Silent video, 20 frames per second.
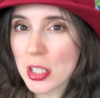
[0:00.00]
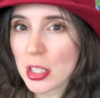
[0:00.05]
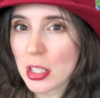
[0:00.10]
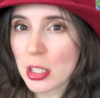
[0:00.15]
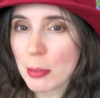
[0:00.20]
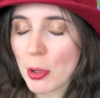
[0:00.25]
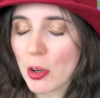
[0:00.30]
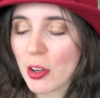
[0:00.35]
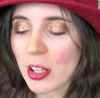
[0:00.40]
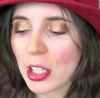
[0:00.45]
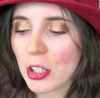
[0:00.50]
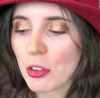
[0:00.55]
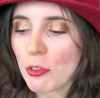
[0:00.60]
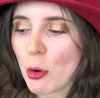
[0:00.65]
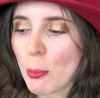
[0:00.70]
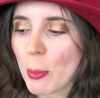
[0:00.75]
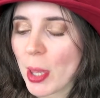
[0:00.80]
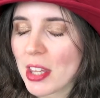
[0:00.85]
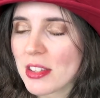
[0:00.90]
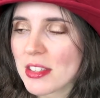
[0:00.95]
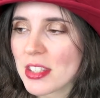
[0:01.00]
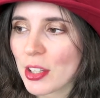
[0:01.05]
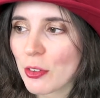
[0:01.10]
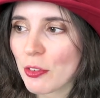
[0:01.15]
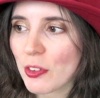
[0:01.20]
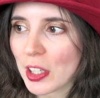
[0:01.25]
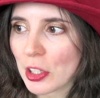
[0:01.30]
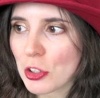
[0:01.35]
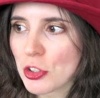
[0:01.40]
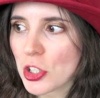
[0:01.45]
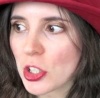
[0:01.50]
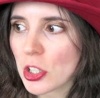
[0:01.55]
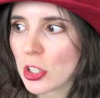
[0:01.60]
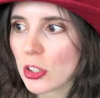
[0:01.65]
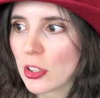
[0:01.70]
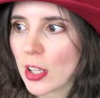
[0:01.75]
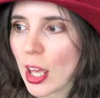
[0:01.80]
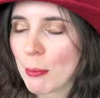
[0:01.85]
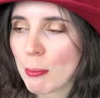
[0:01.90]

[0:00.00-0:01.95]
in American romantic fiction,